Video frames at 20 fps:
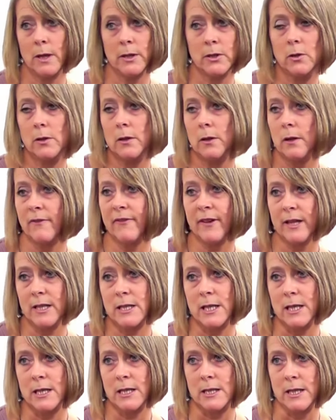and you can look
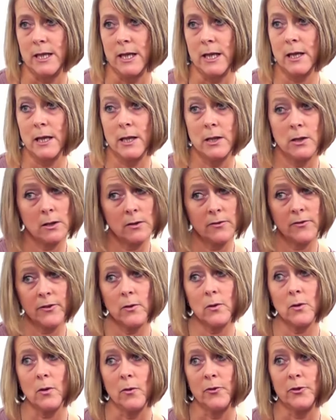fantastic and you can
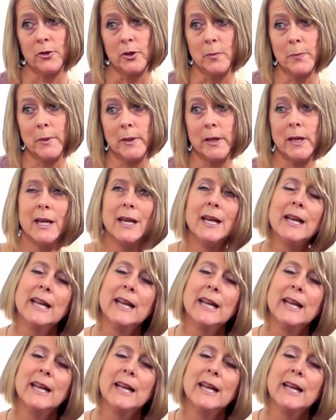feel confident, but